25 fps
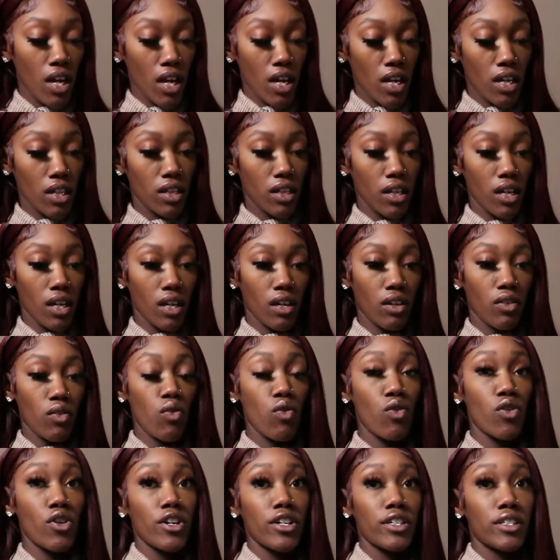And then of
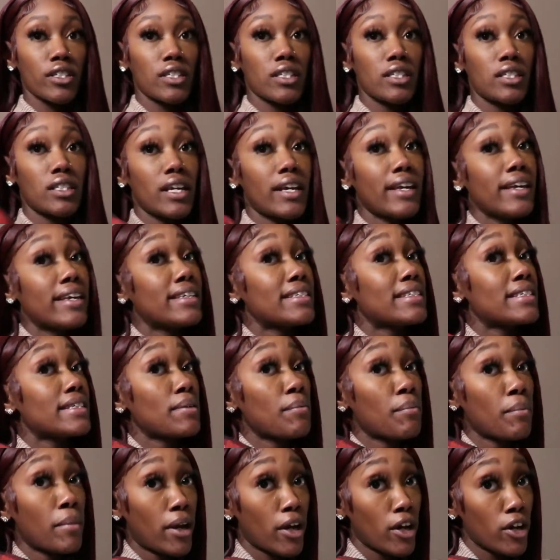course it says
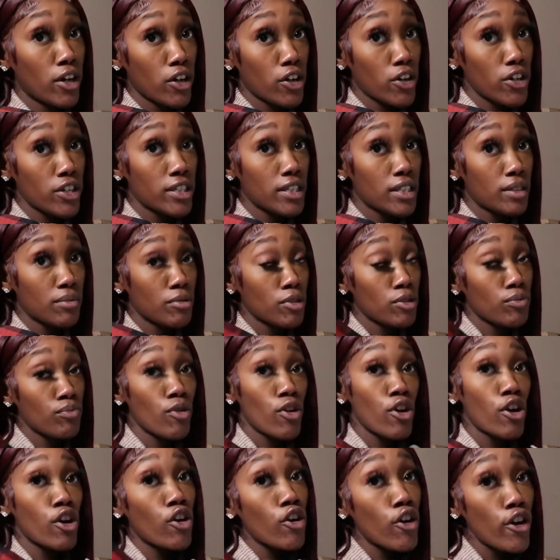Merry Christmas.
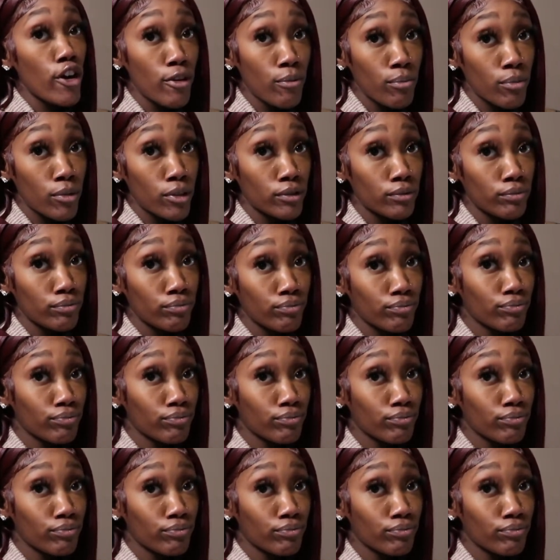Merry Christmas.